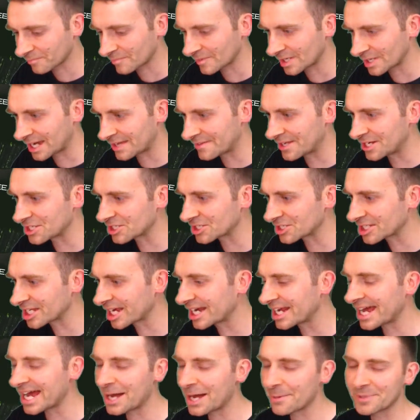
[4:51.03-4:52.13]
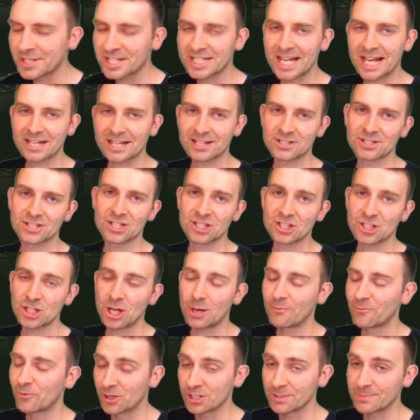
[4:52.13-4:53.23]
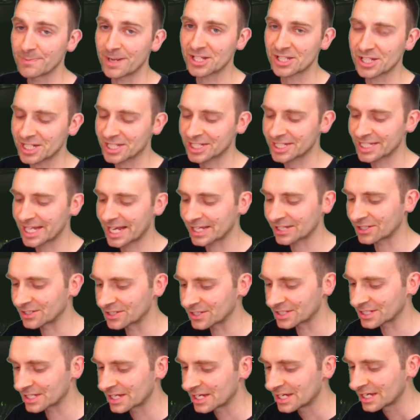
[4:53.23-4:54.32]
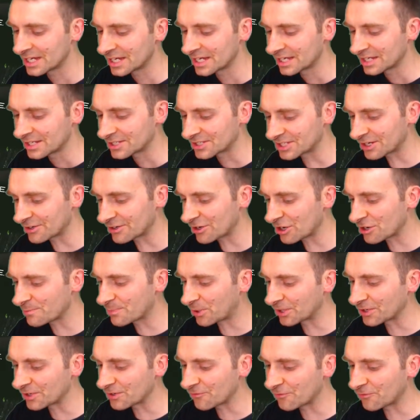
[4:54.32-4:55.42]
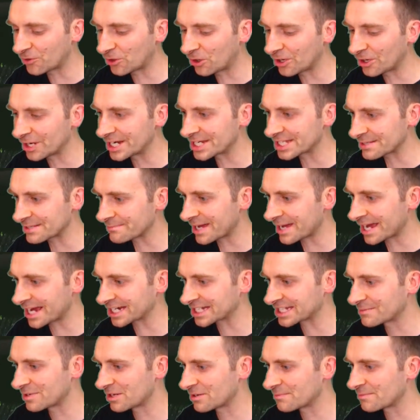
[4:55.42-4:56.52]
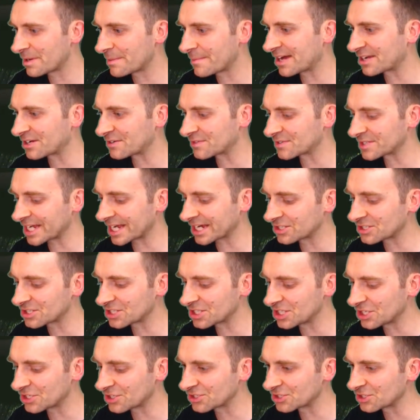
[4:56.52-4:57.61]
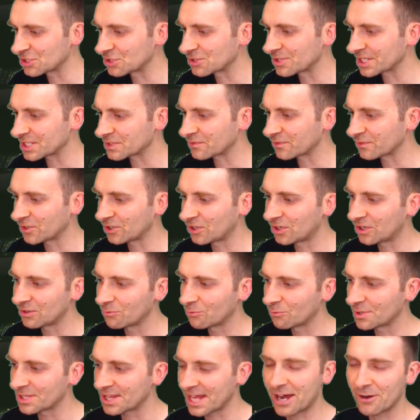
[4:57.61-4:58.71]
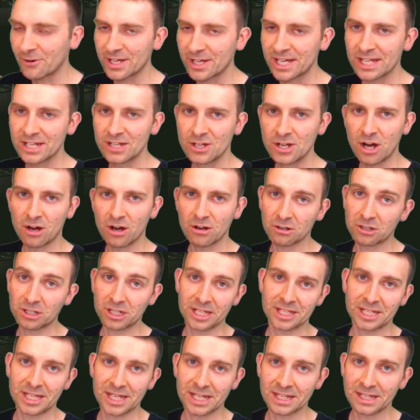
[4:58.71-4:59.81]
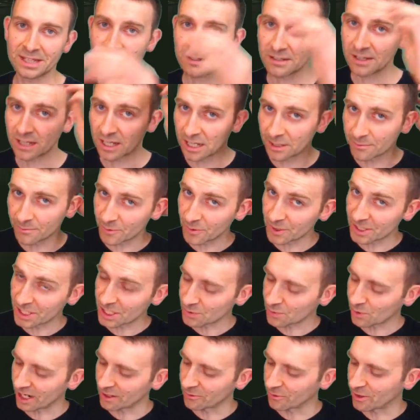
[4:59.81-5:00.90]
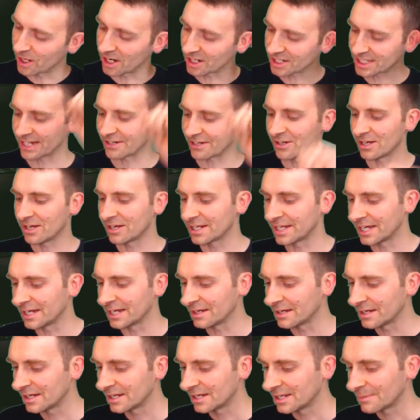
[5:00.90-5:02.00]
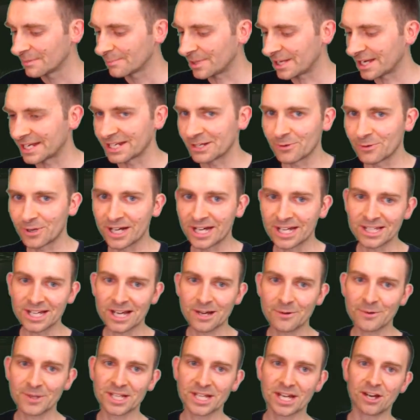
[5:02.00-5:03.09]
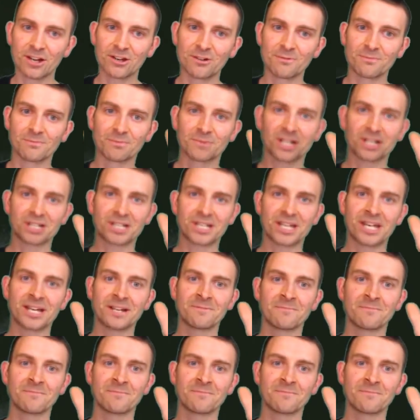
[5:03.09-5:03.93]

And then you can tell it how many seconds to stop for. It's measured in seconds. 0.4 is the maximum amount of seconds that you can do this for without it not clicking, which is what I worked out earlier. But anyway, there we go, clicking,